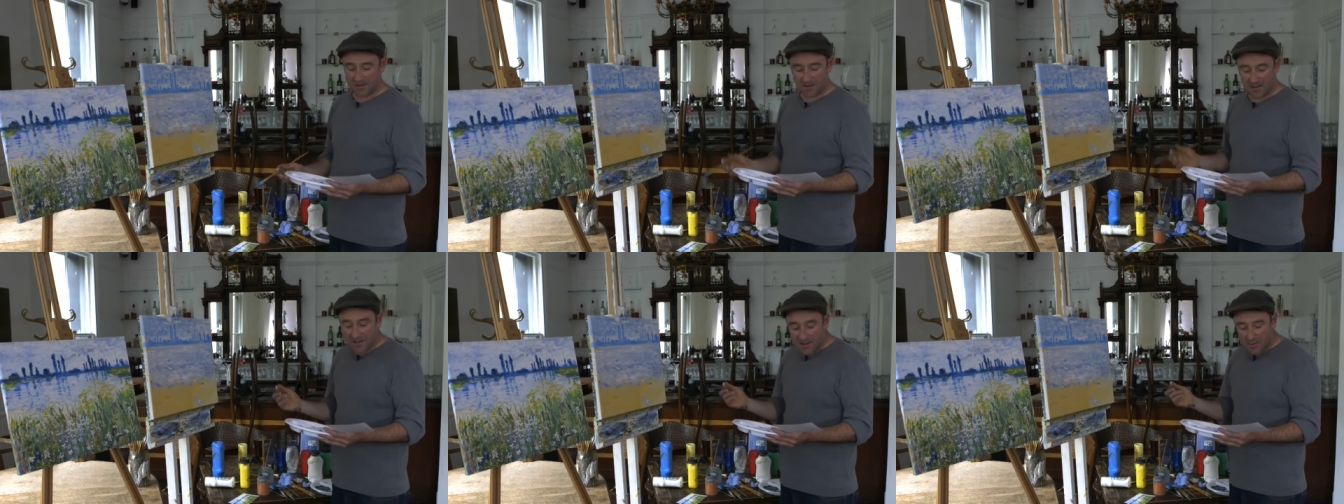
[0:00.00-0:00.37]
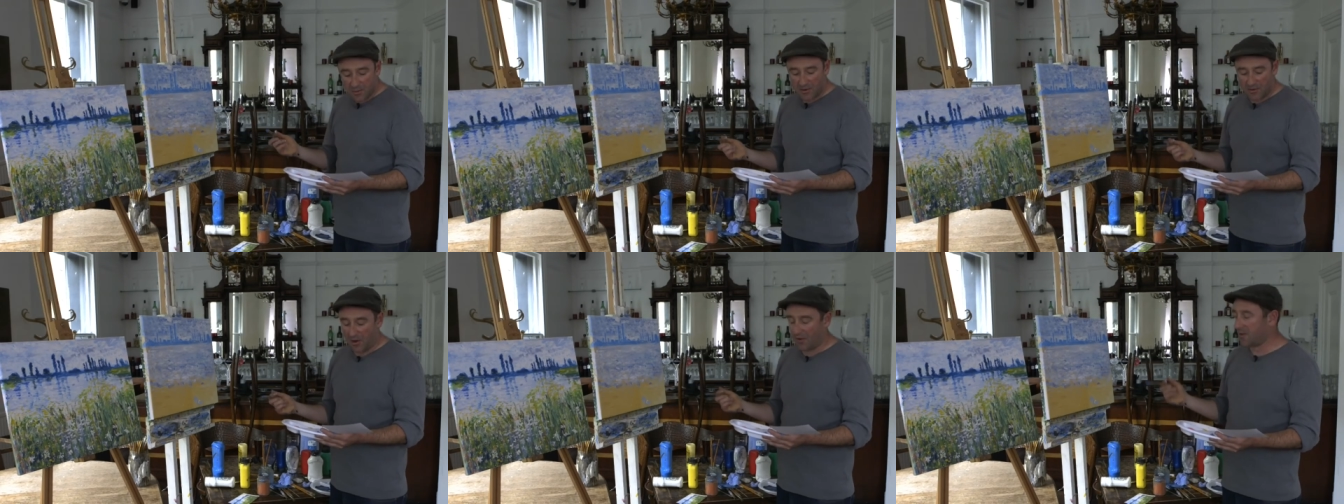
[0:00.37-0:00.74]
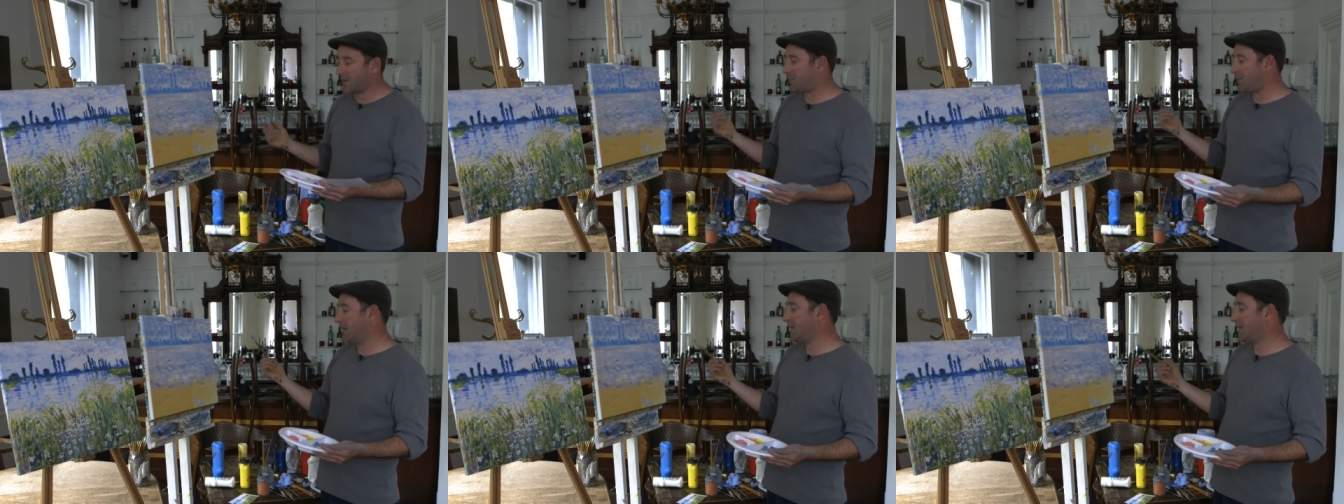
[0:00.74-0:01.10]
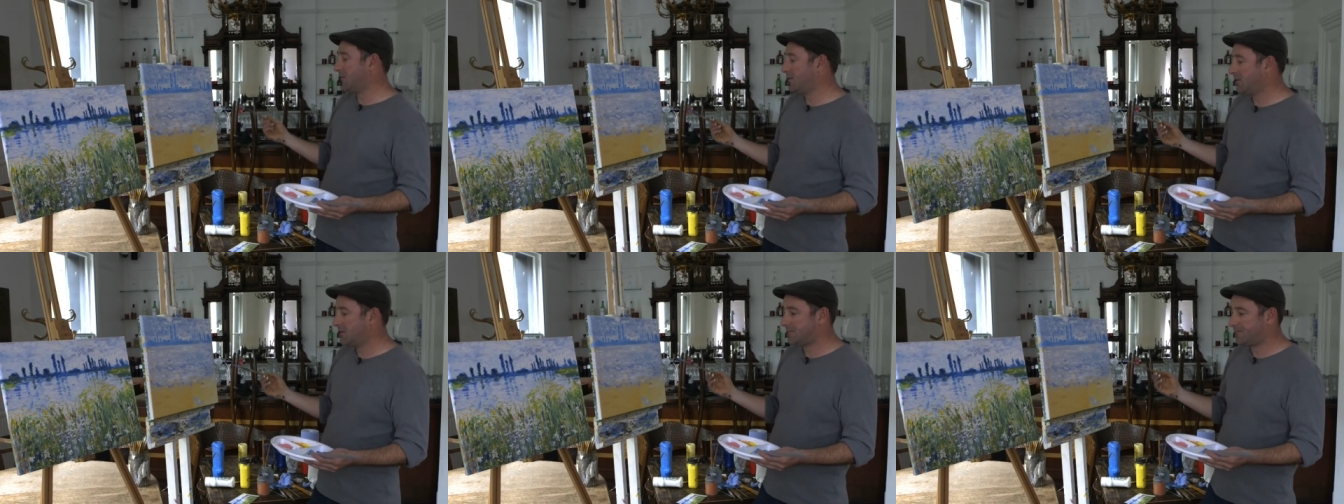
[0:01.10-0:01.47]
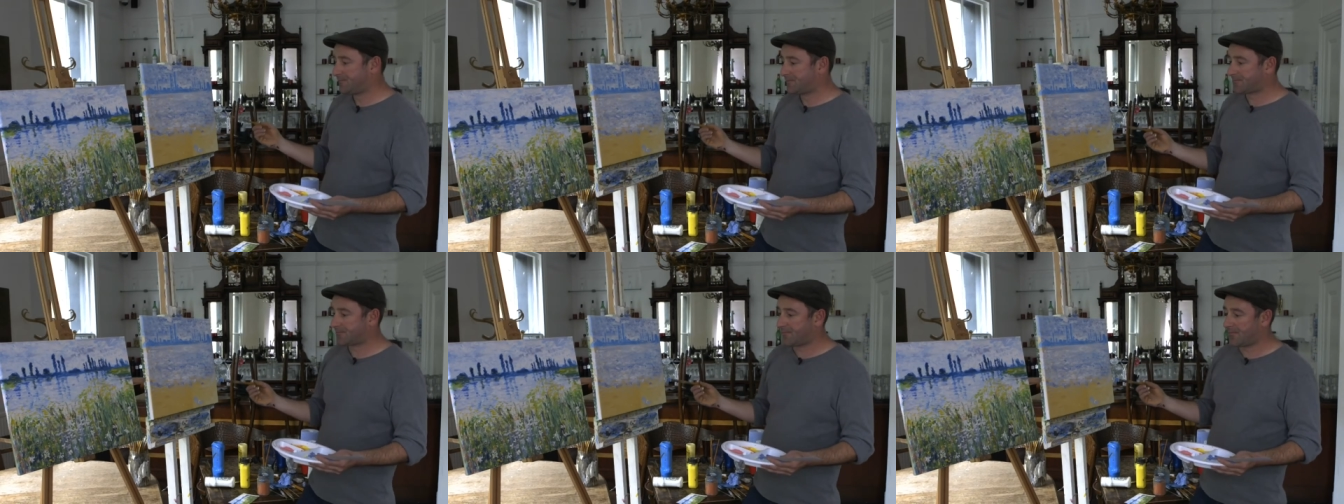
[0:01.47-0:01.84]
since we're on the blue,
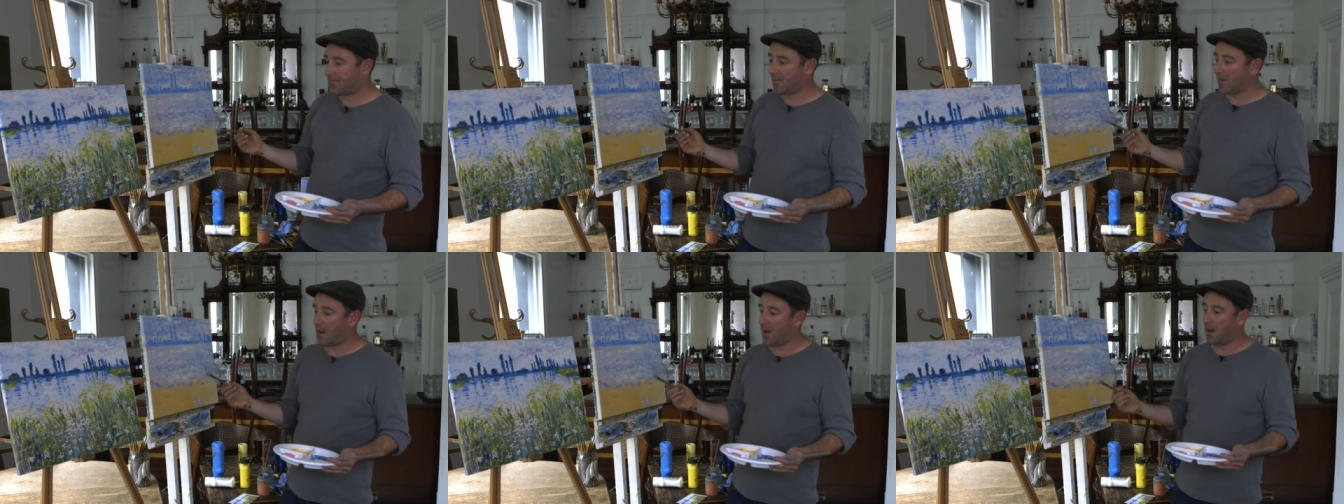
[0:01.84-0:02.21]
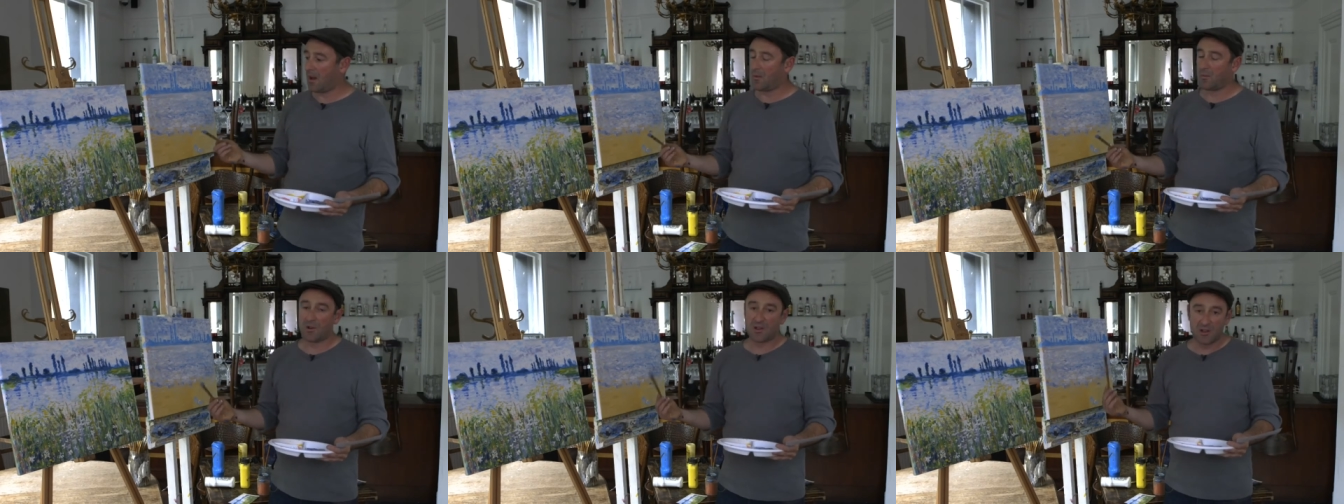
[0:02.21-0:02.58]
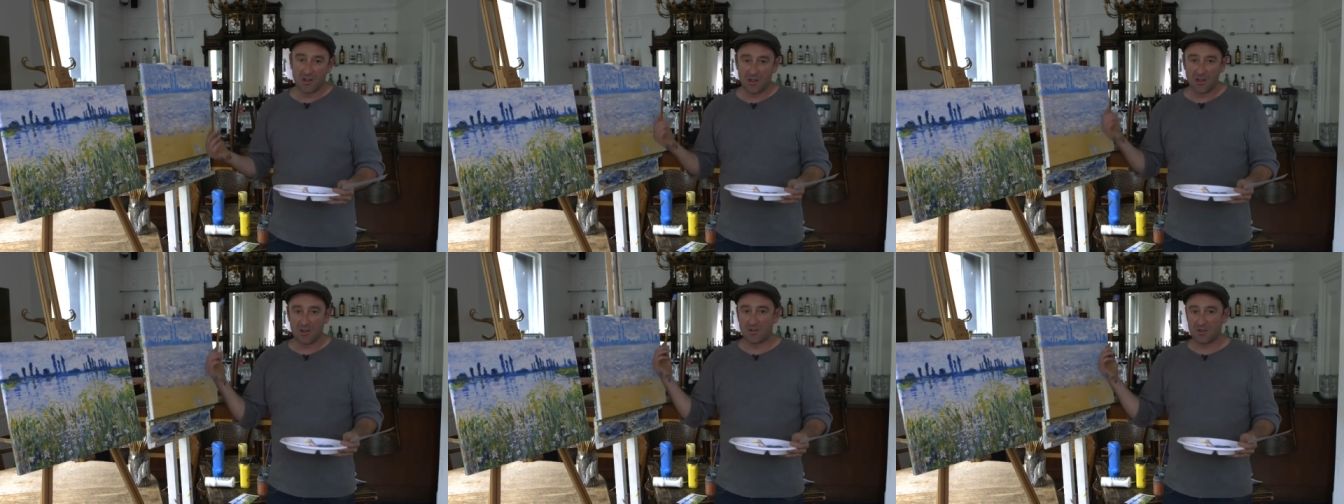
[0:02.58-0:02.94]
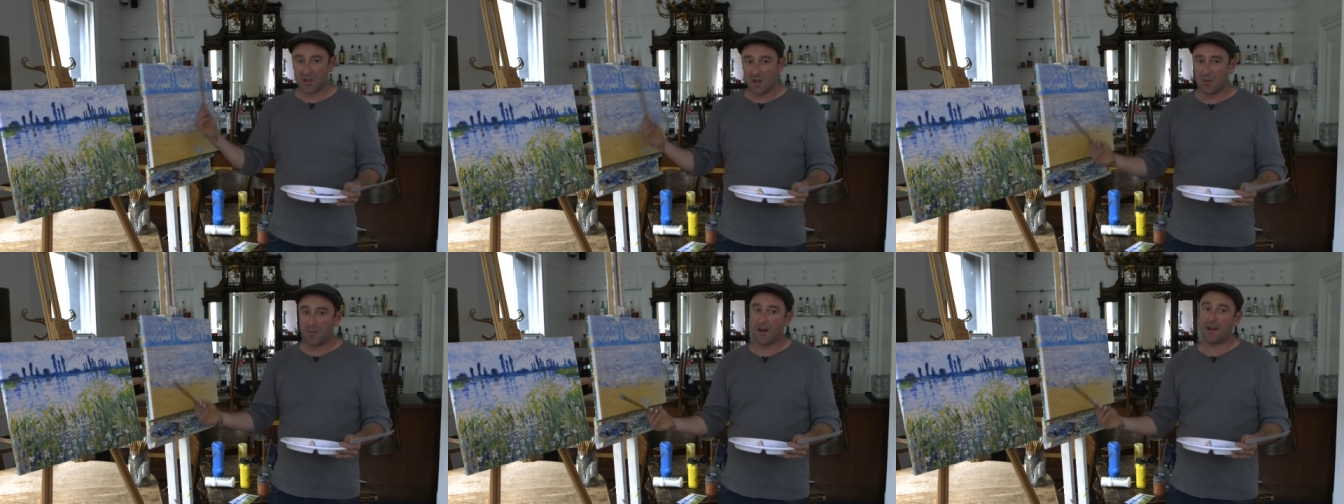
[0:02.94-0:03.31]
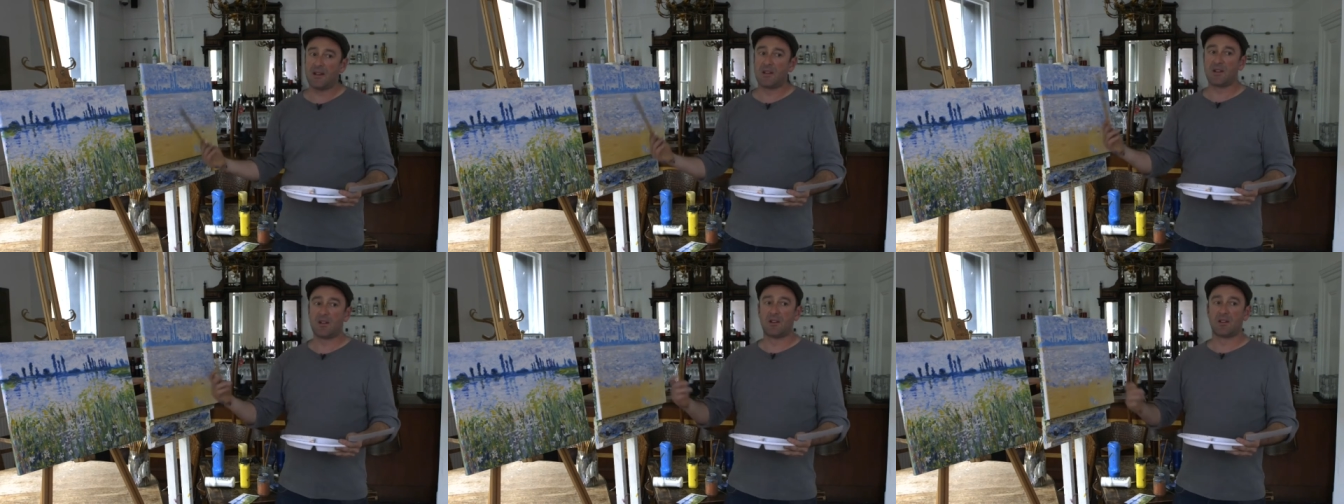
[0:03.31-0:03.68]
and we're going to use so
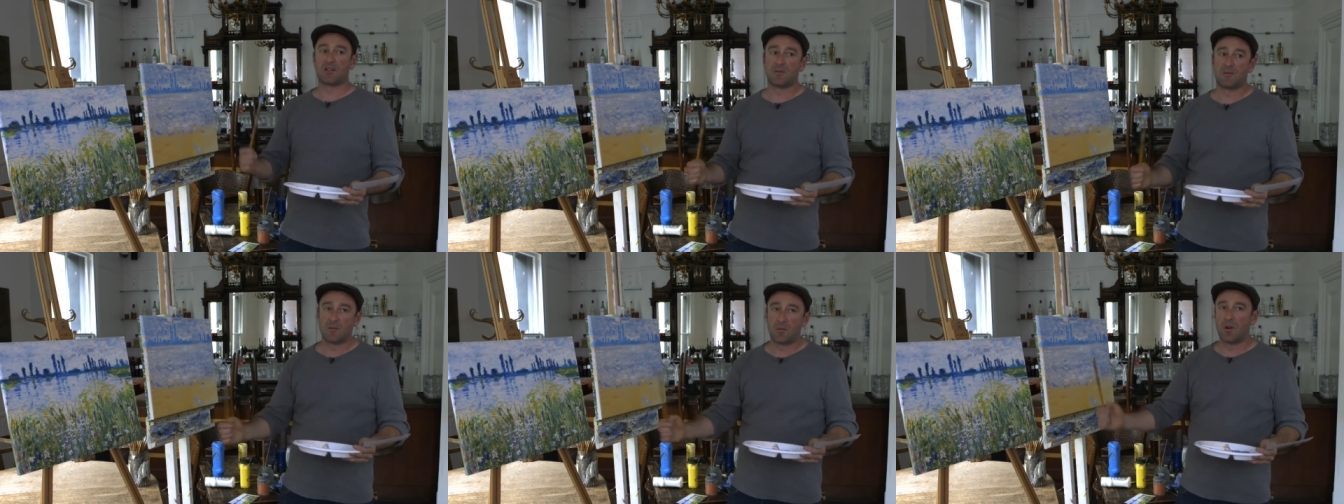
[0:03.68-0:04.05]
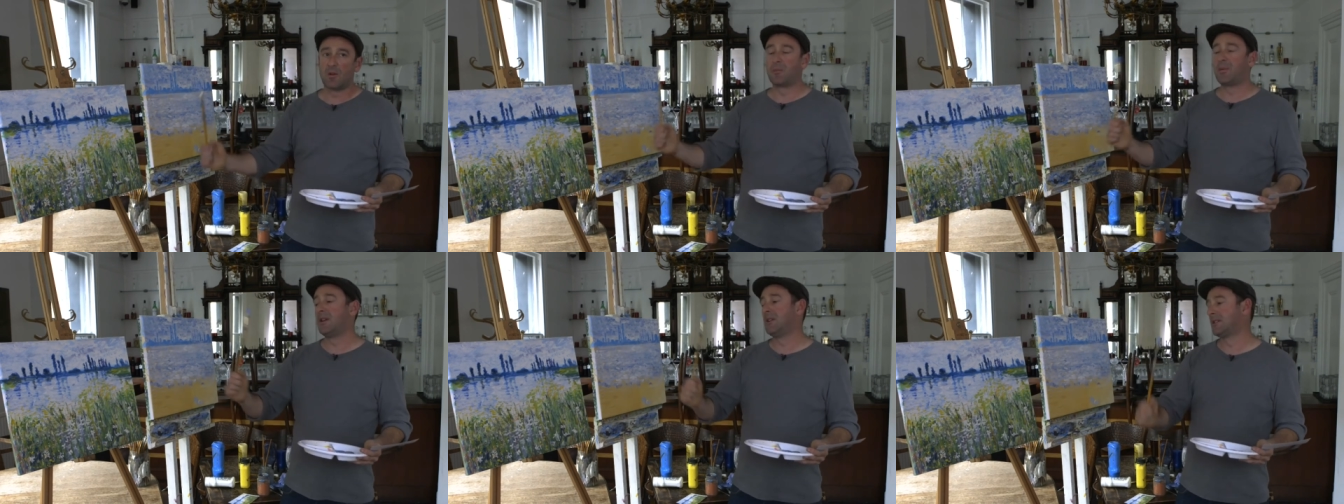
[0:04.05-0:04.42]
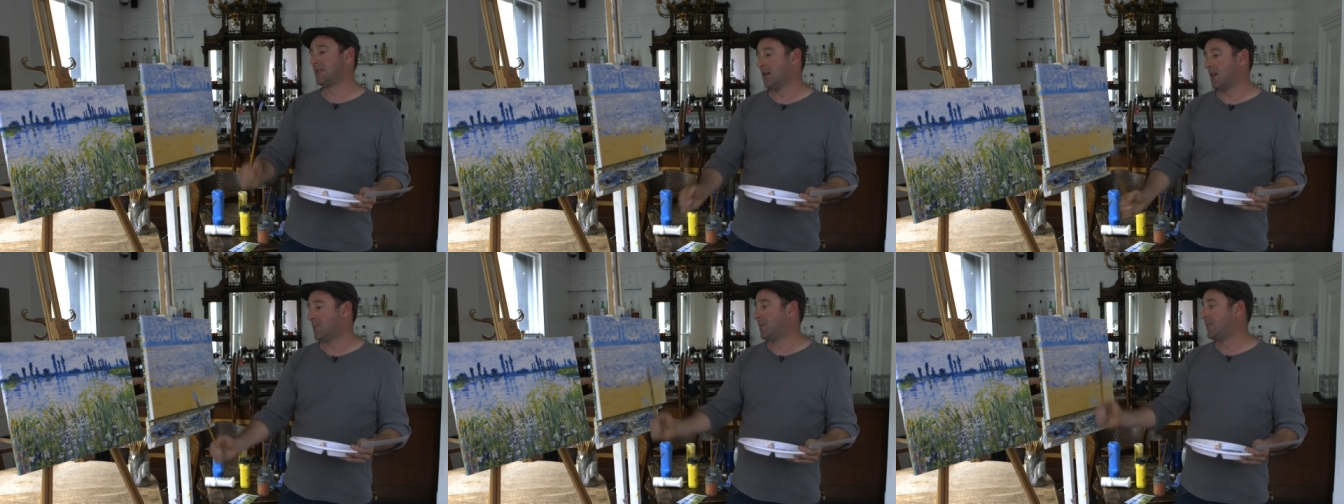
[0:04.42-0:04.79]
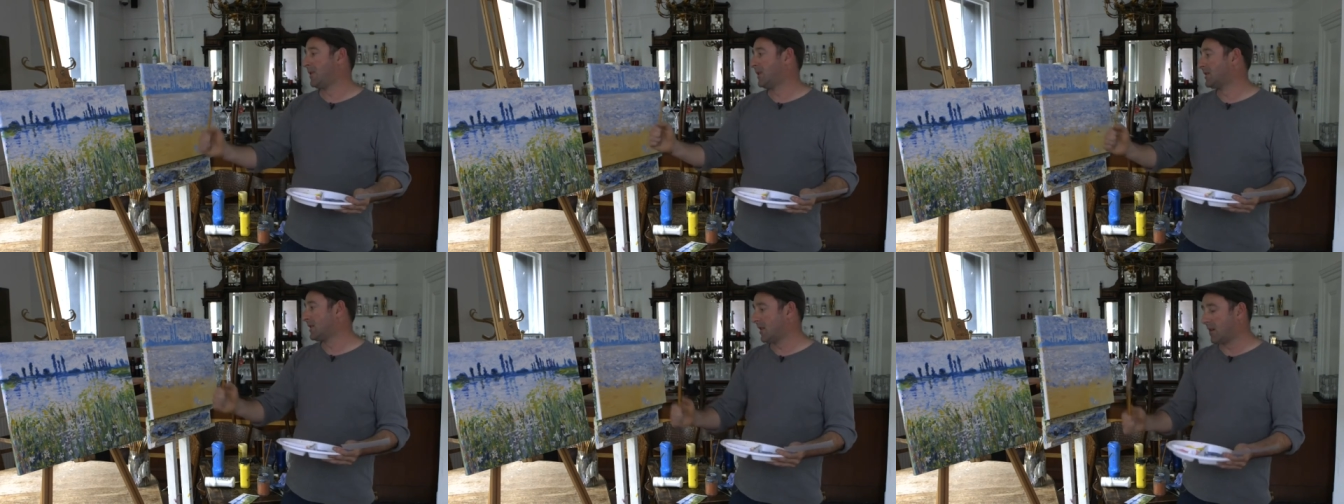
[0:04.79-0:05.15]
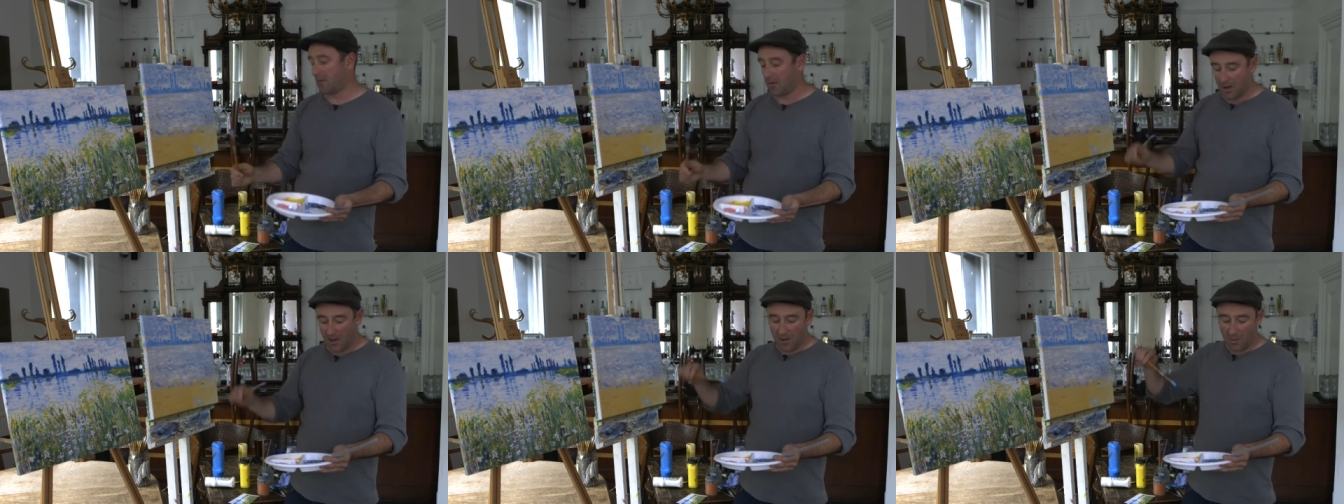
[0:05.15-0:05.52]
many colours and what build it up and build it
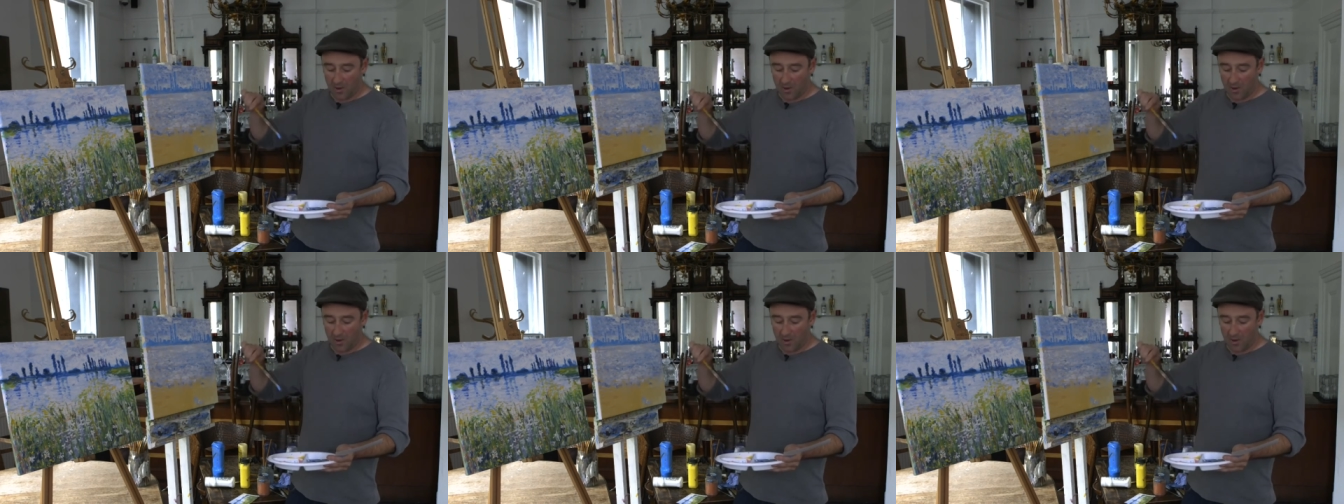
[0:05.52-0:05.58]
up,